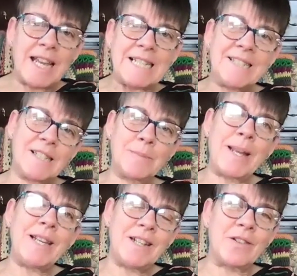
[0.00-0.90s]
is
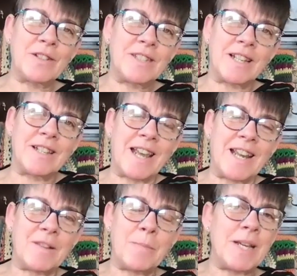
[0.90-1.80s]
suspended on
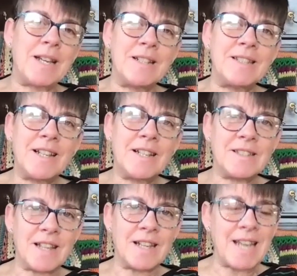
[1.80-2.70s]
Sundays, because
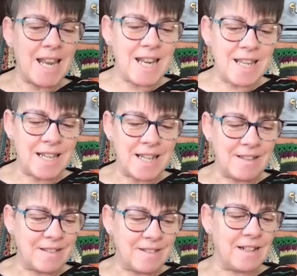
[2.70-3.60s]
Sunday
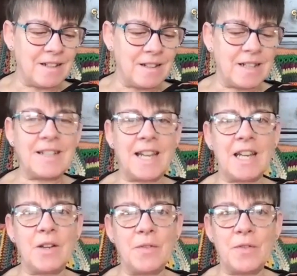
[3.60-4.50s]
is still a
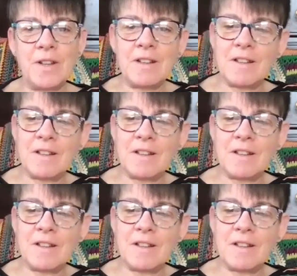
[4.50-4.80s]
day of